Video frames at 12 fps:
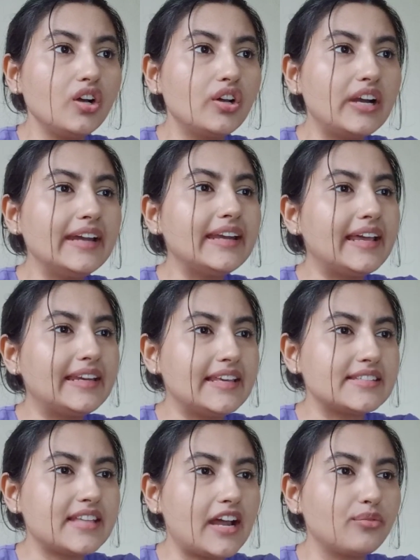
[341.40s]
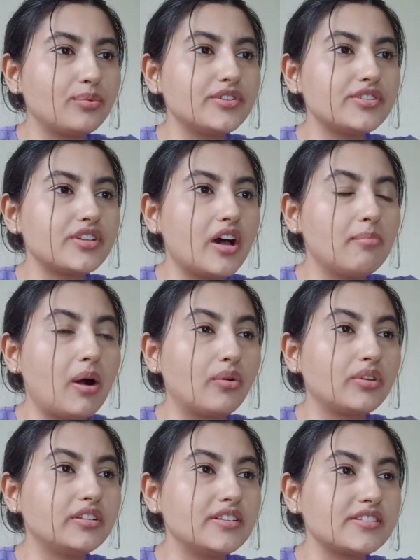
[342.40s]
Alright, and yes, that was
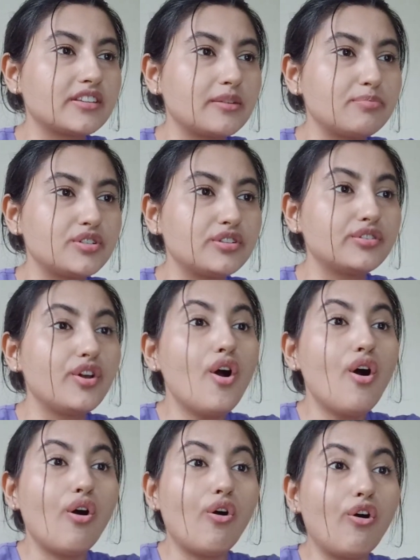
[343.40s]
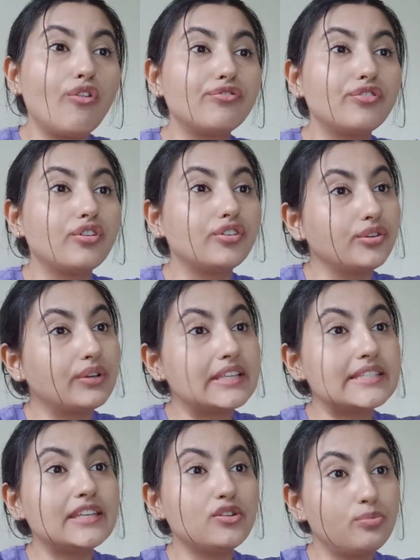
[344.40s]
about the description of you
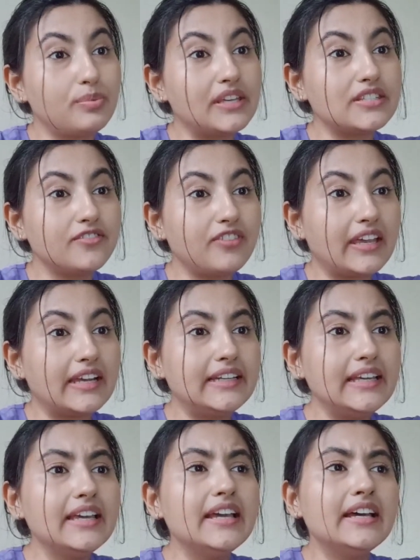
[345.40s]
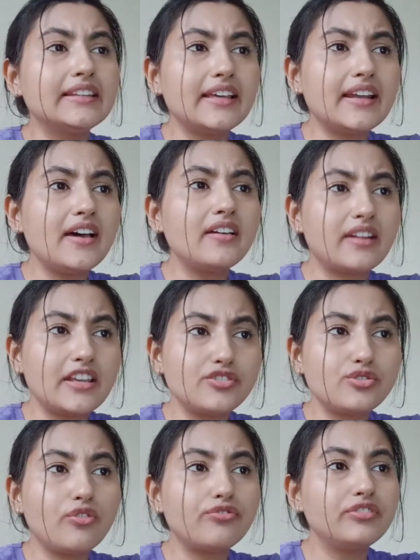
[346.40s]
can say UPSC faculty. There are
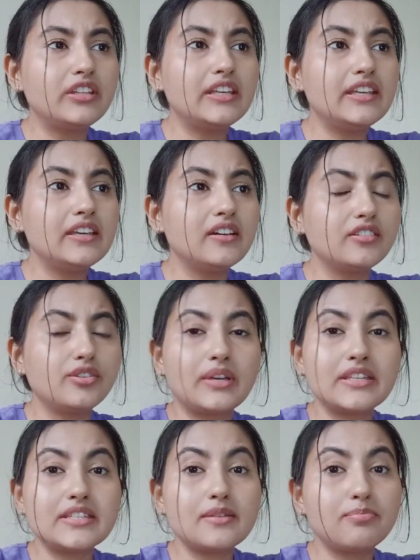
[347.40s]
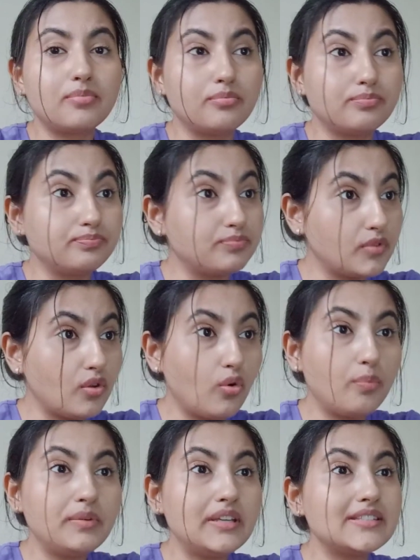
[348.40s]
rest of the you can say
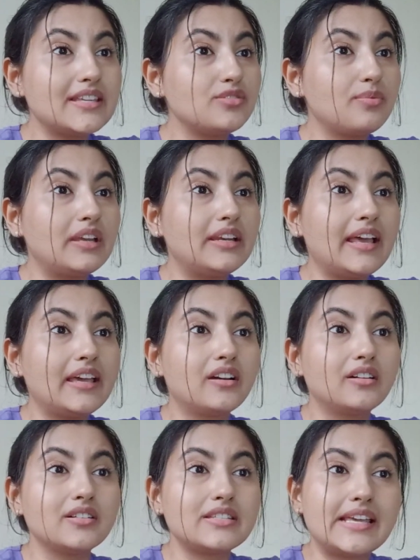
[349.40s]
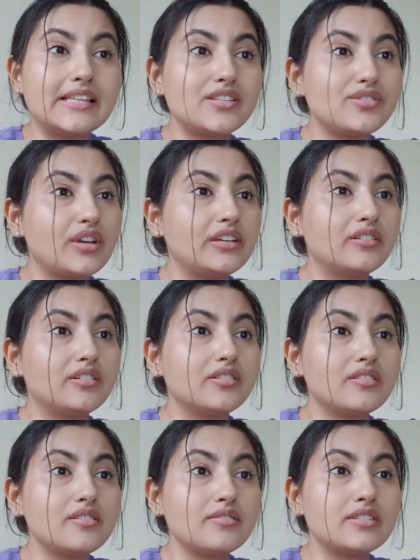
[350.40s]
openings as well, like sales
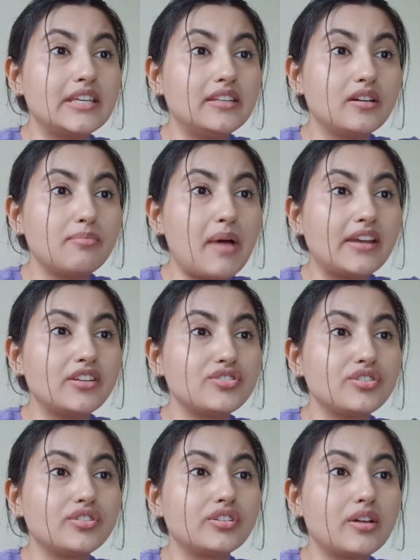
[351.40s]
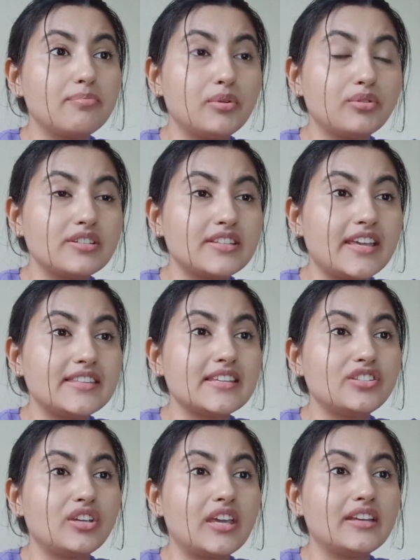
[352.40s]
trainer, senior manager, computer science
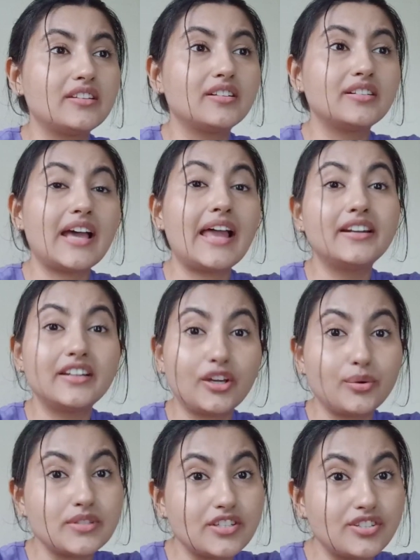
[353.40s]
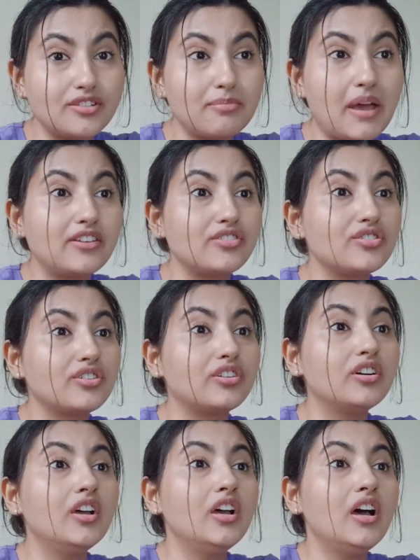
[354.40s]
educator, talent acquisition
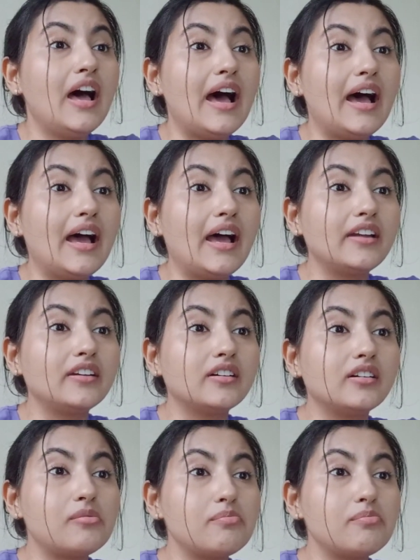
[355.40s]
manager, and